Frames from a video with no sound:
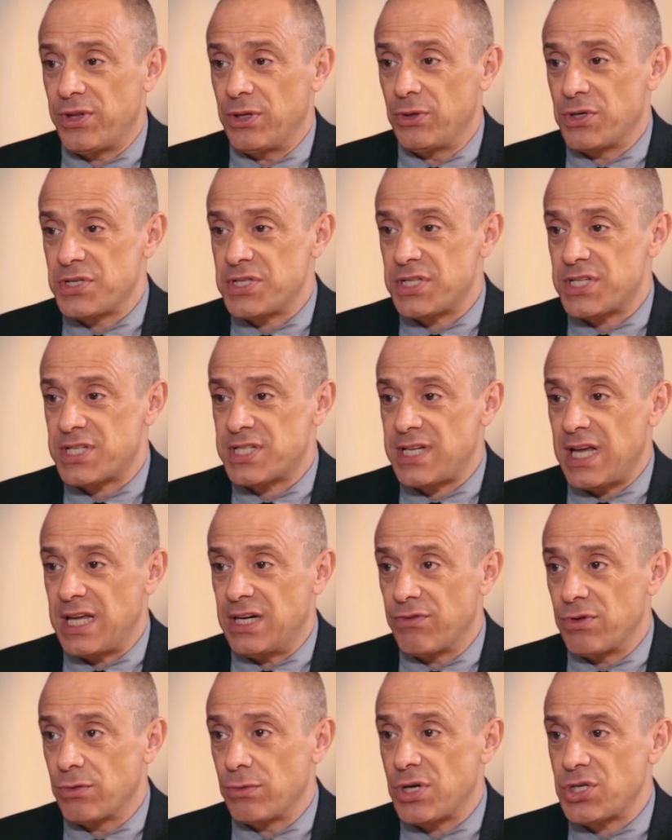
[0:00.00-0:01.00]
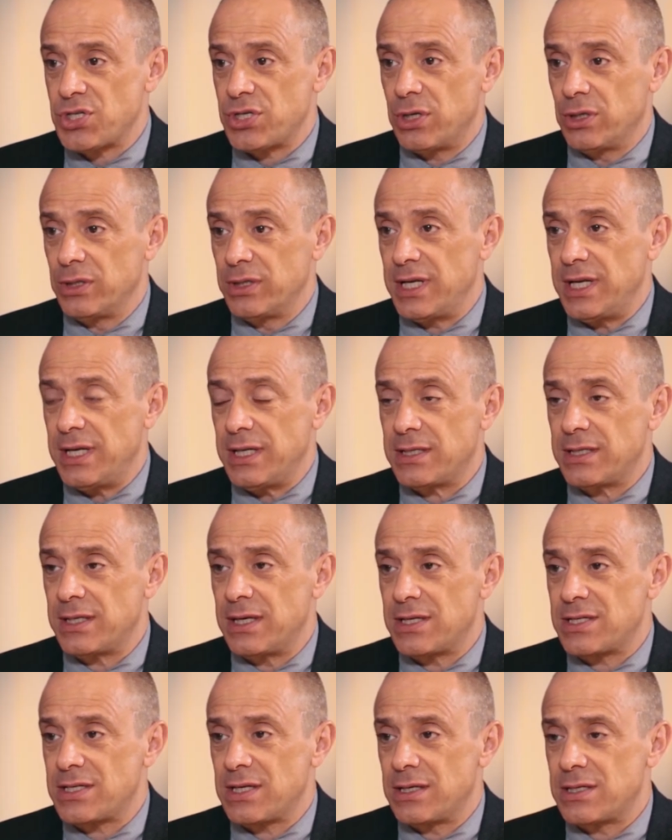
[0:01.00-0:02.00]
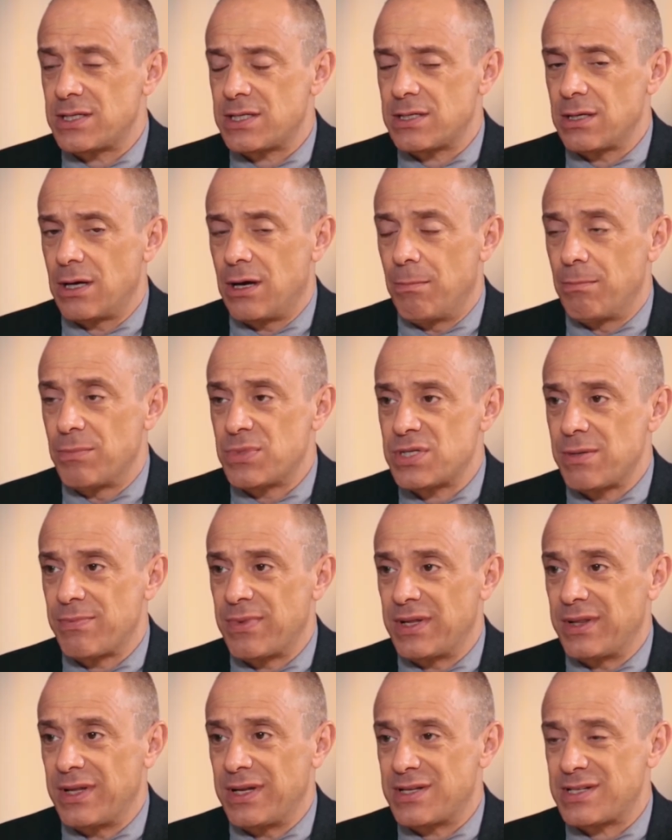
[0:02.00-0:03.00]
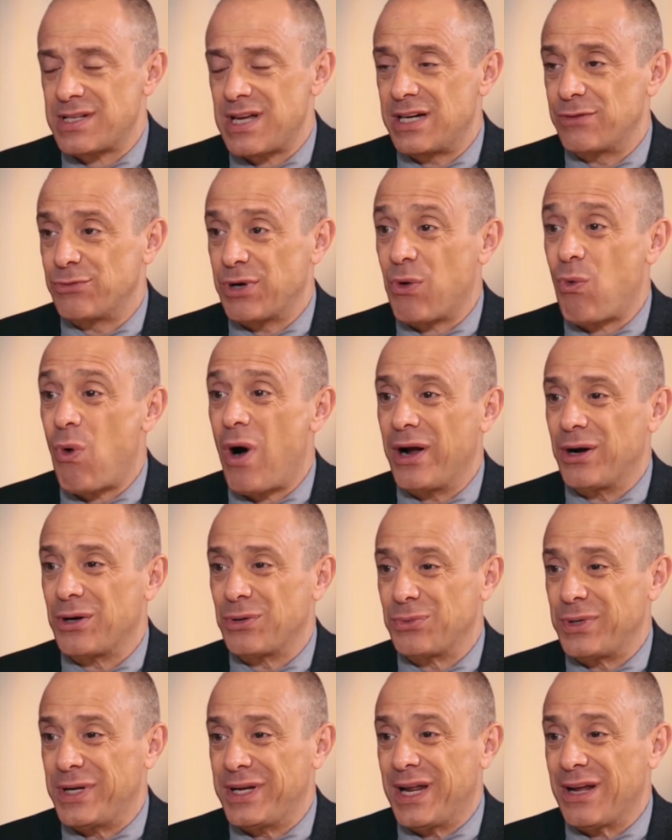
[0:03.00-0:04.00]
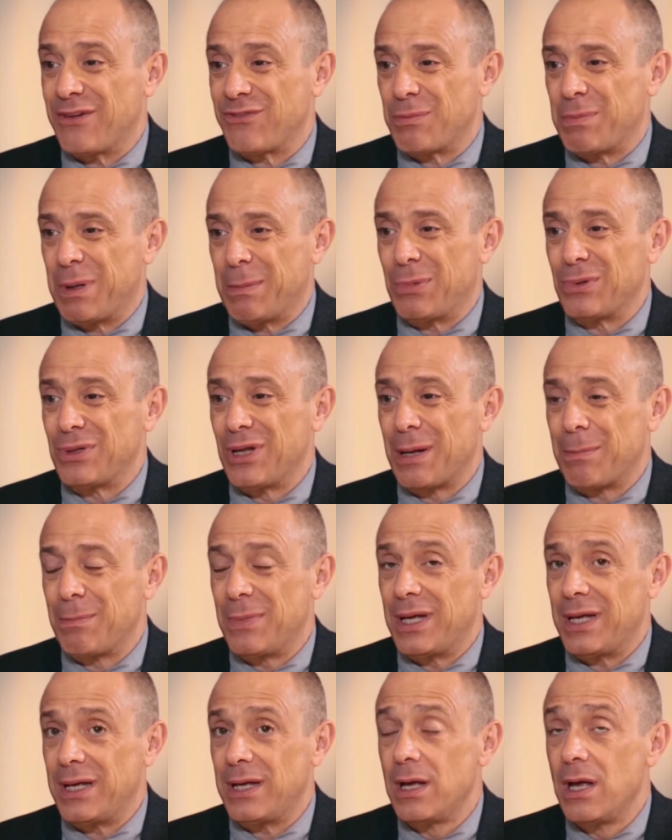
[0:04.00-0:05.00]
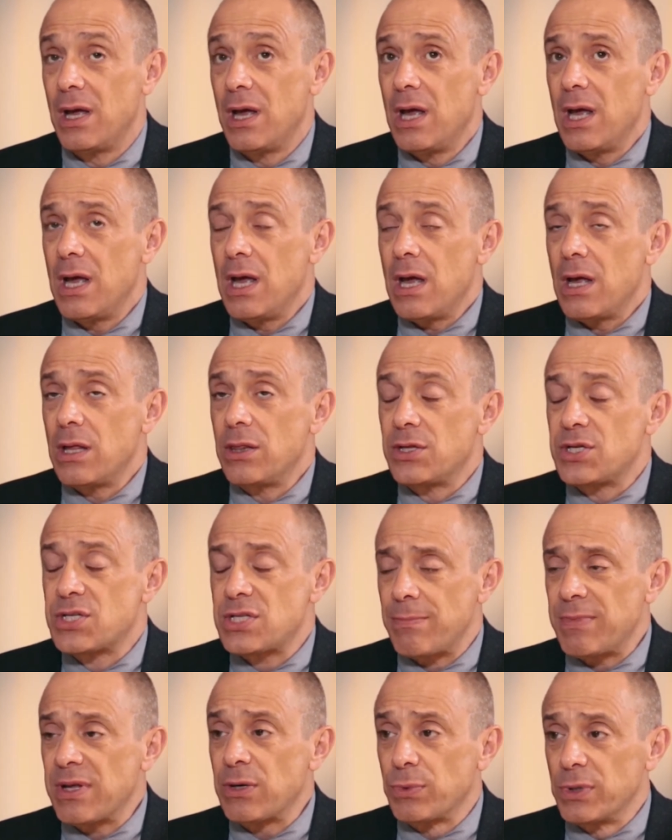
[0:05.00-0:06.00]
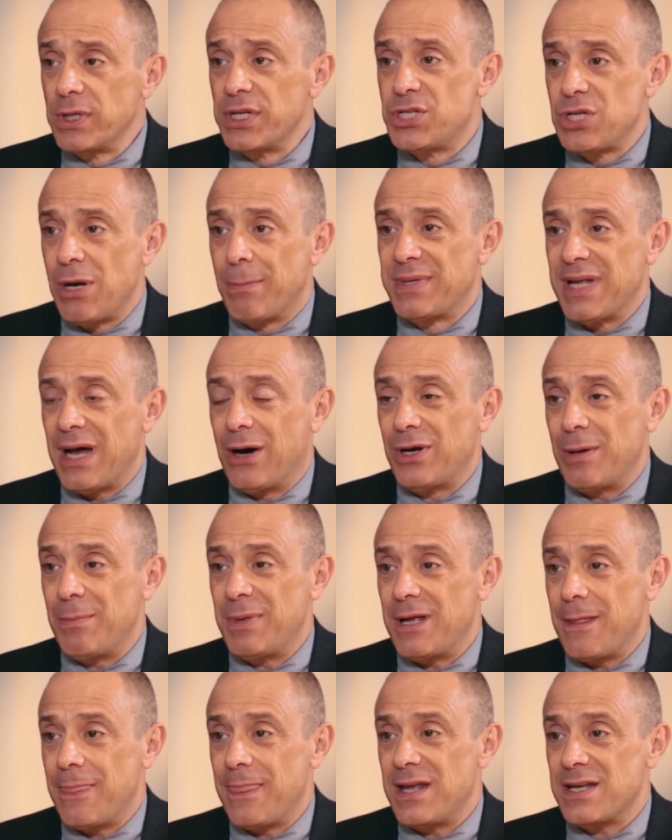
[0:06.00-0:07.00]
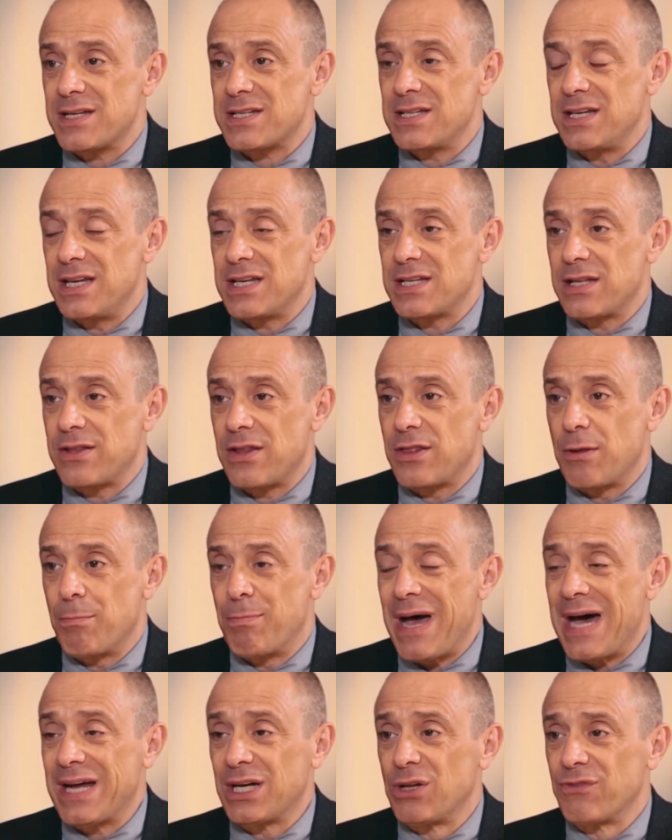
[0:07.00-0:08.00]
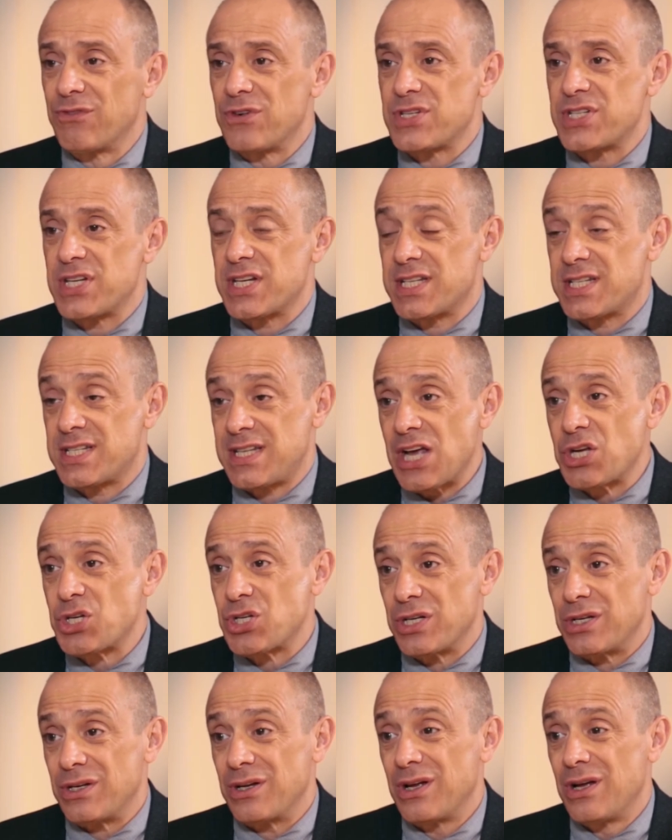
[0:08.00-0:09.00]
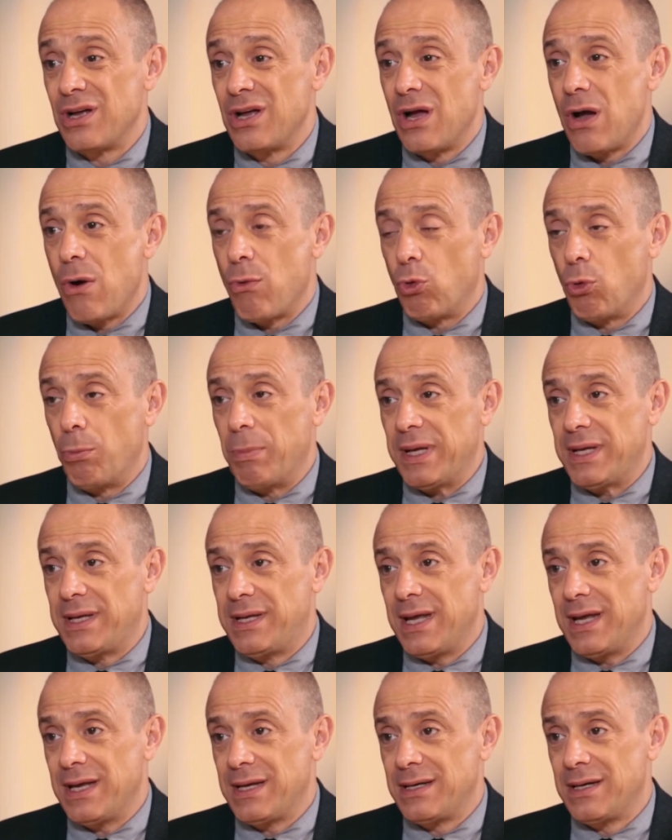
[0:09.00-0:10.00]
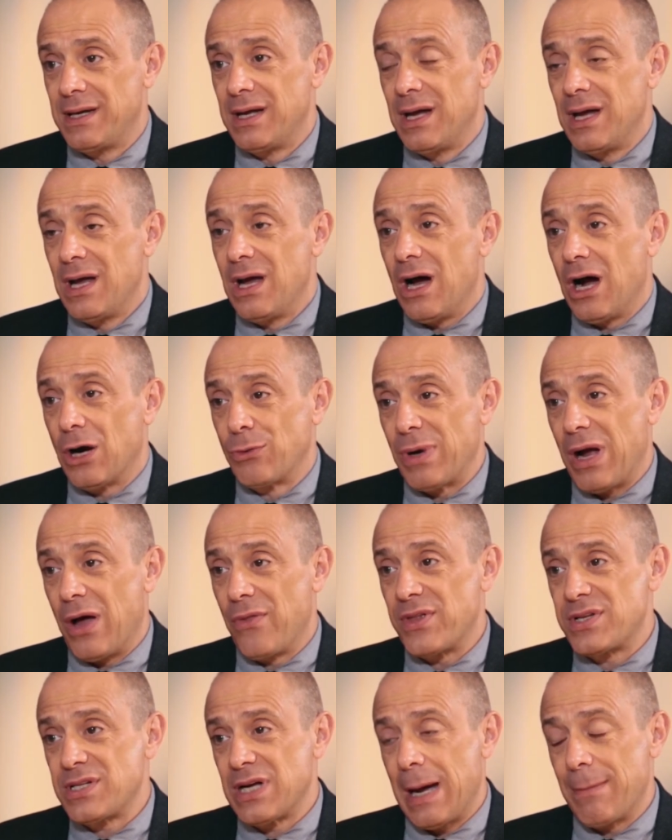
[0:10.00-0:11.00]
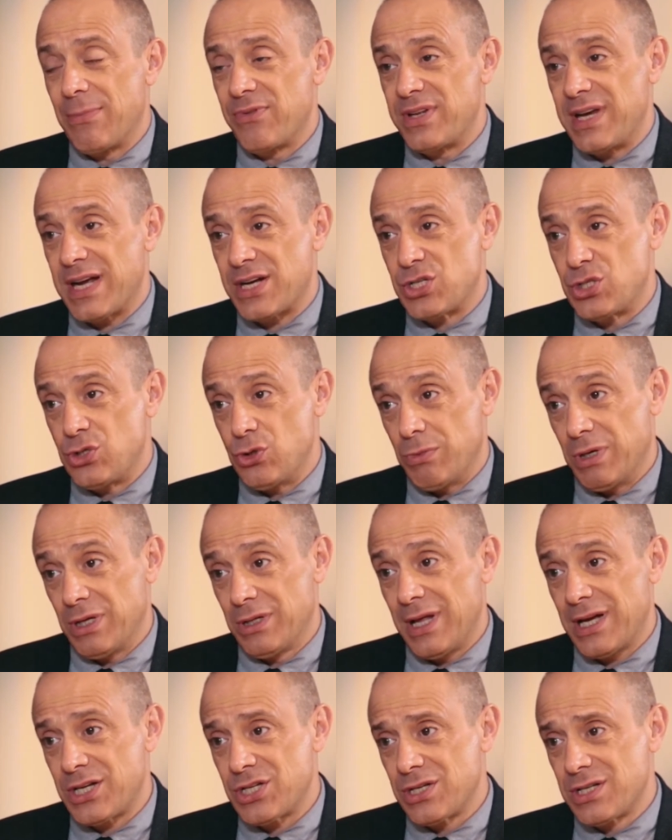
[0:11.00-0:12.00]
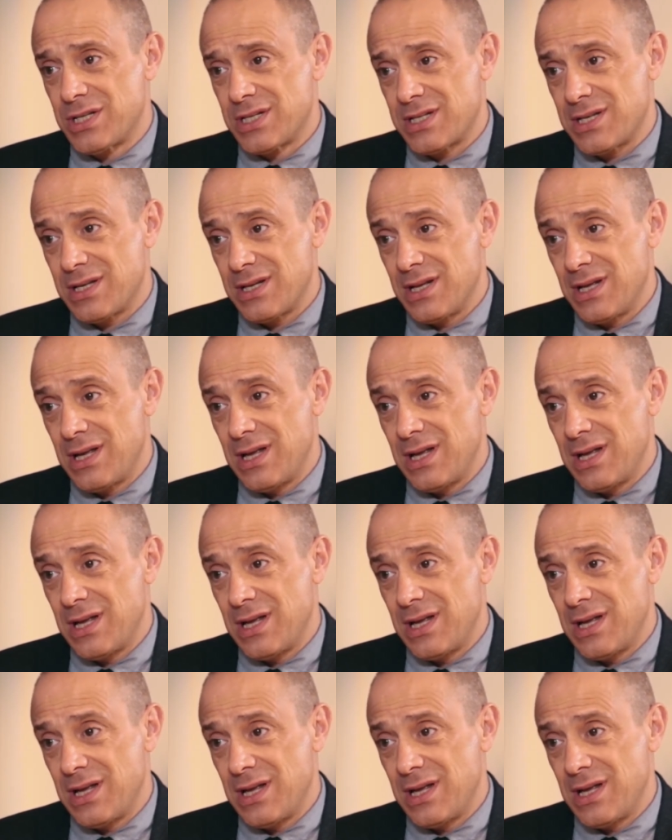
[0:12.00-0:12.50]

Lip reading: that looks at the state of the Russian elite, and it's something that's kind of required reading for people like me, something really jumped out at me in this, and he said that the battle for succession will begin around the time of the next Duma elections,